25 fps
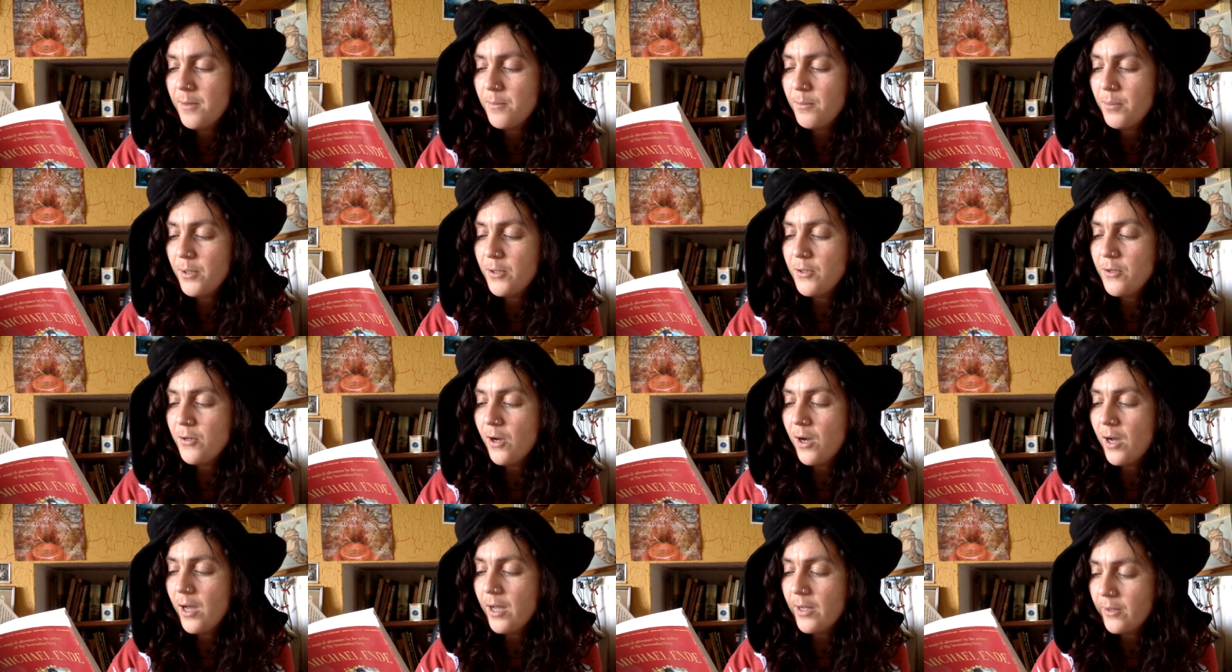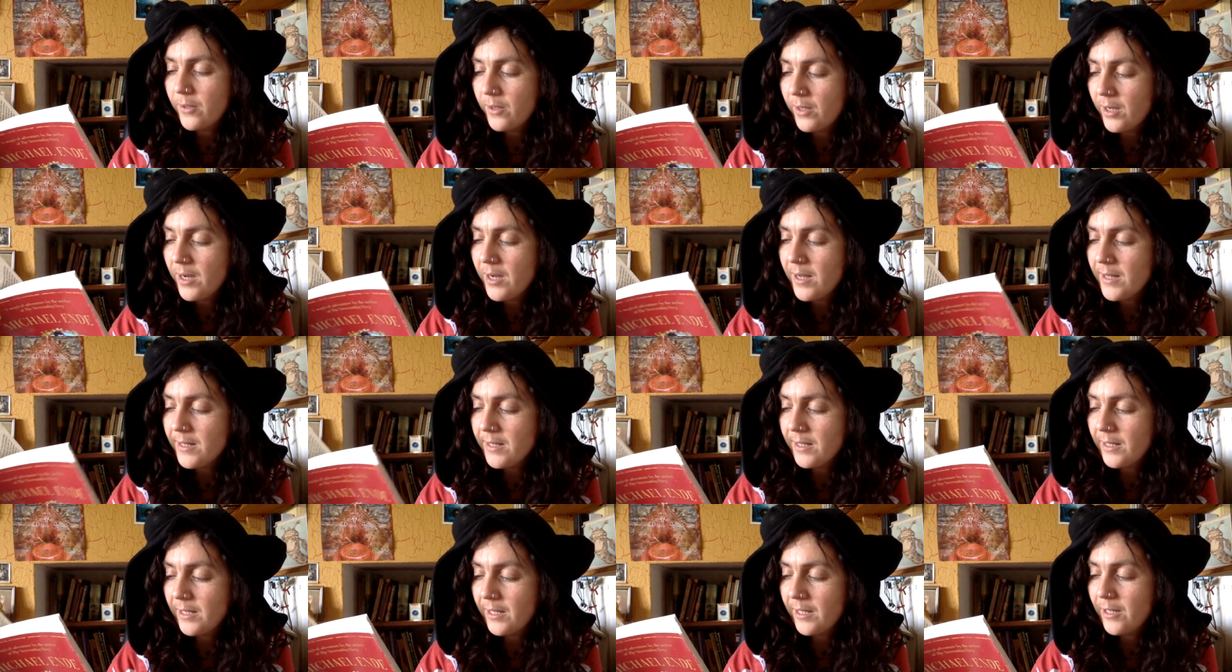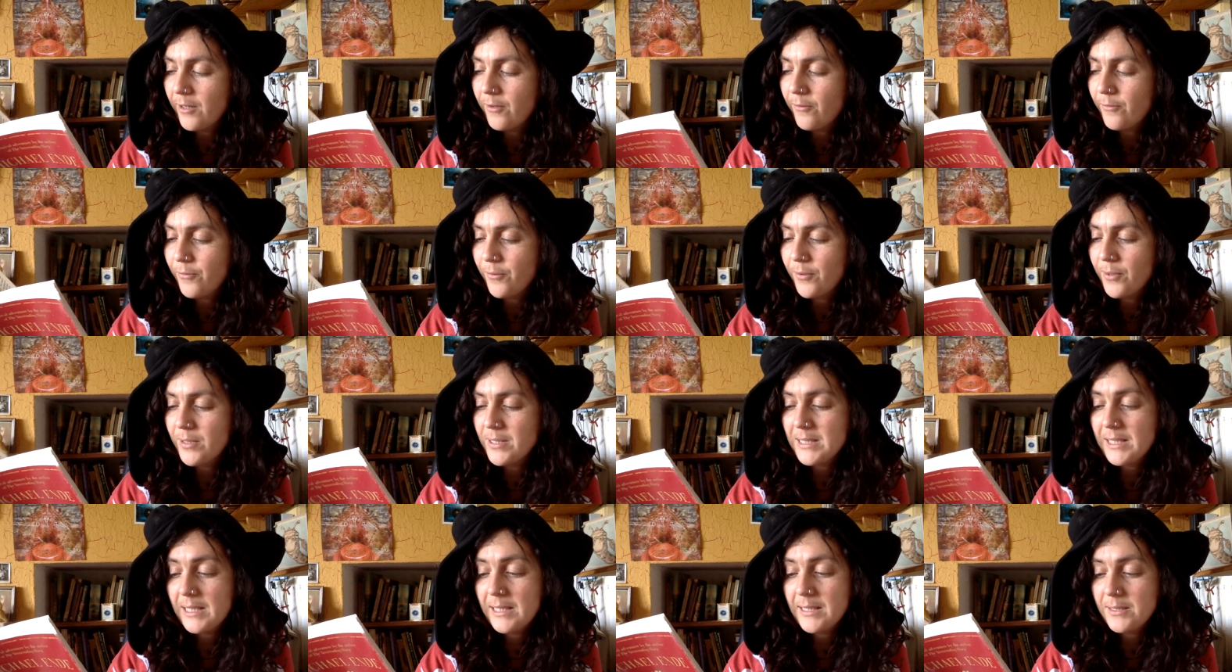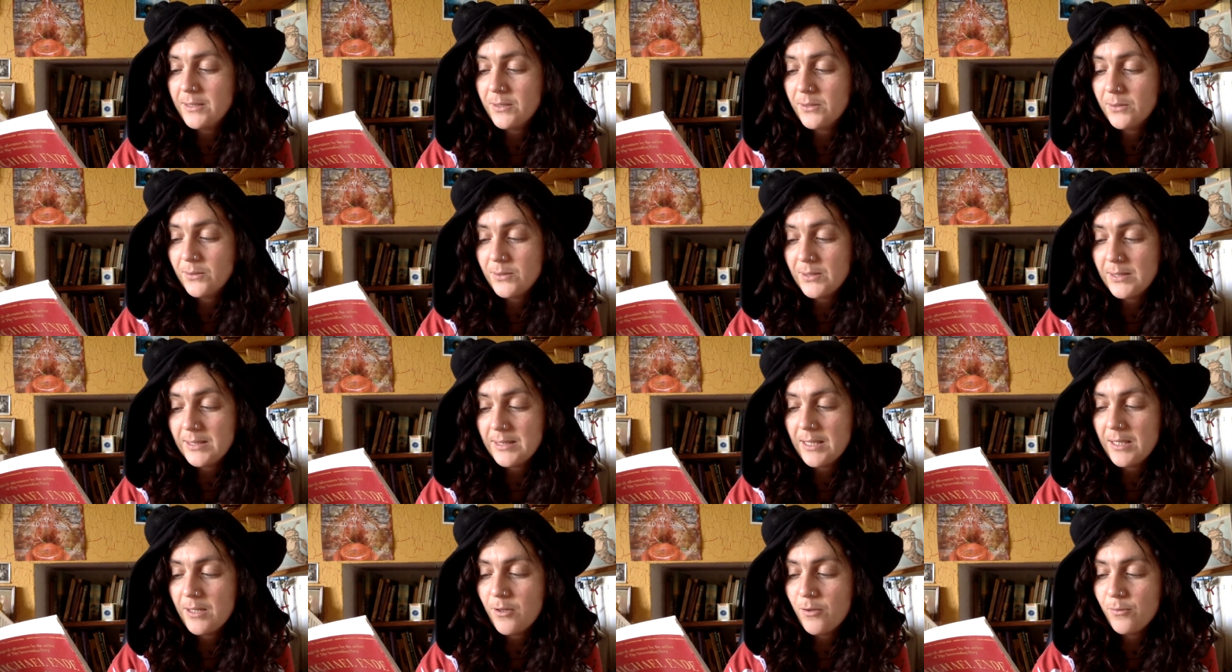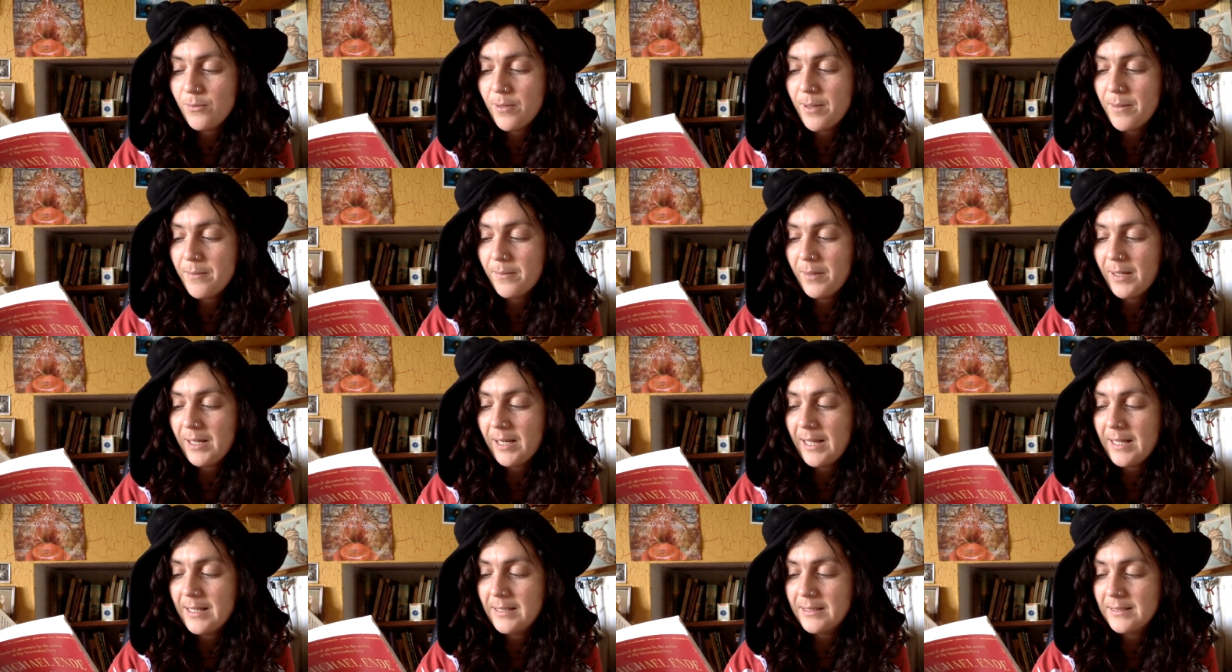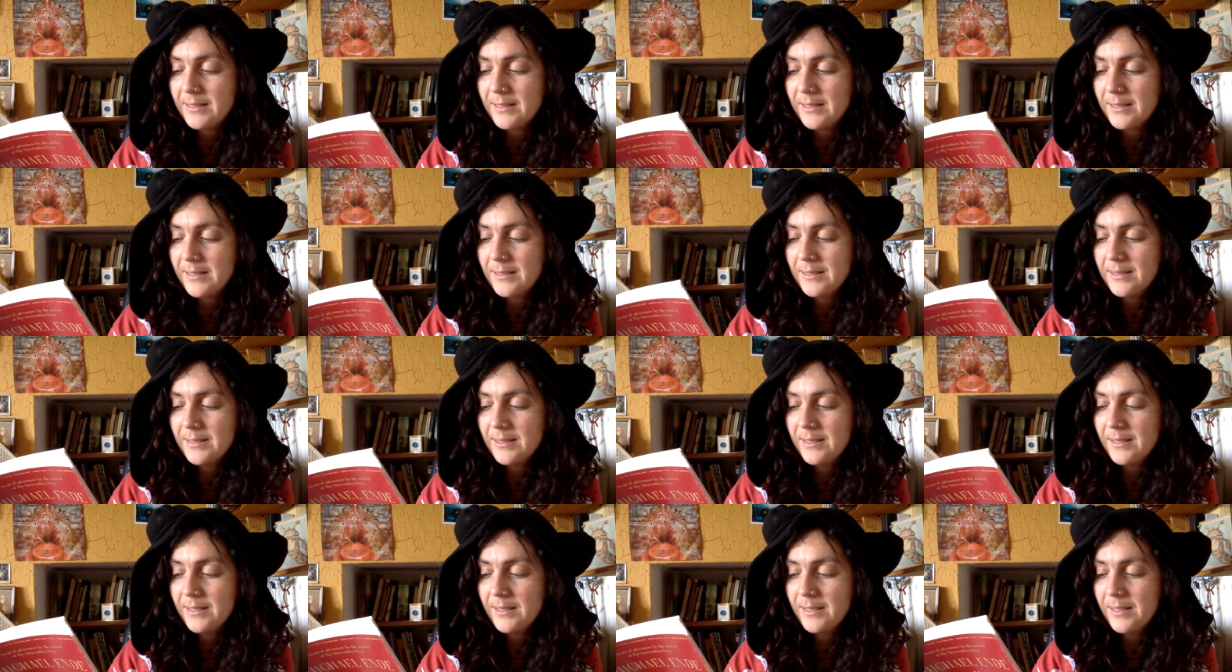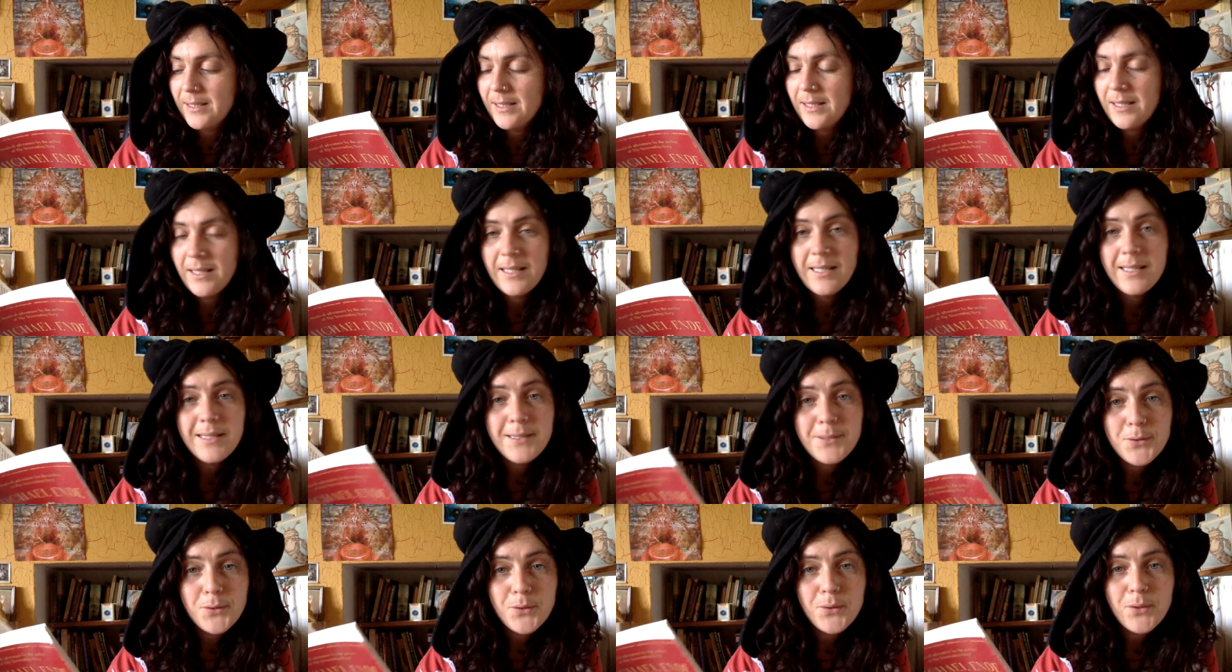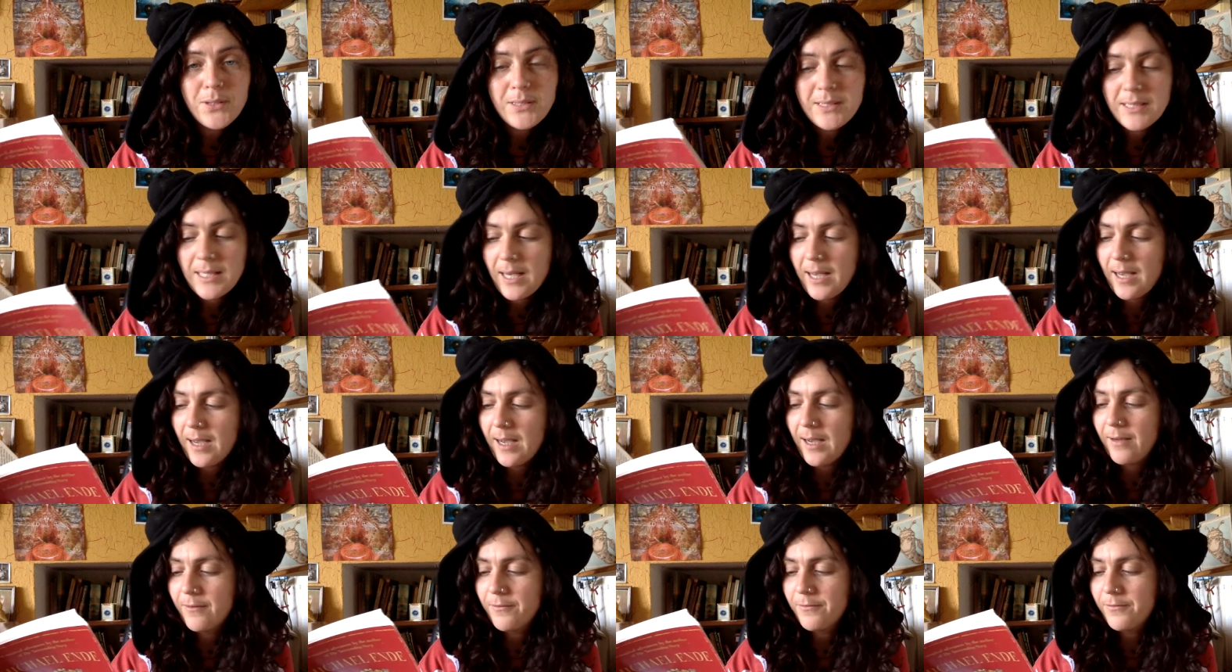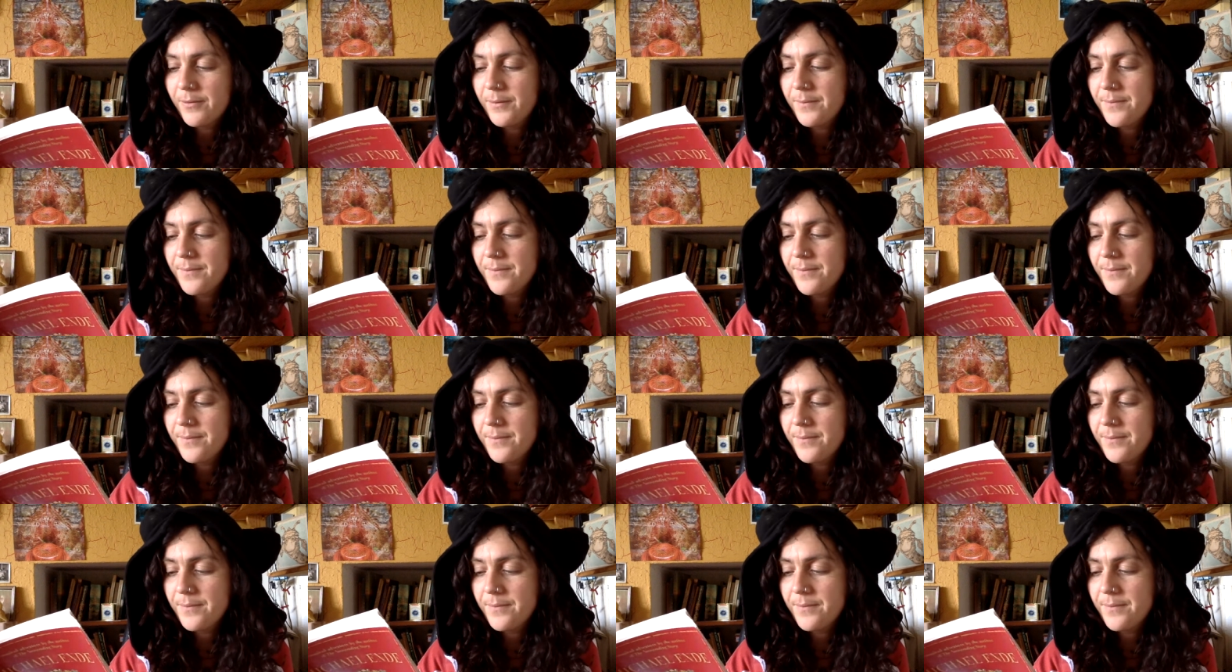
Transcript: but not unkindly, through his little steel rimmed glasses. He's sure to have.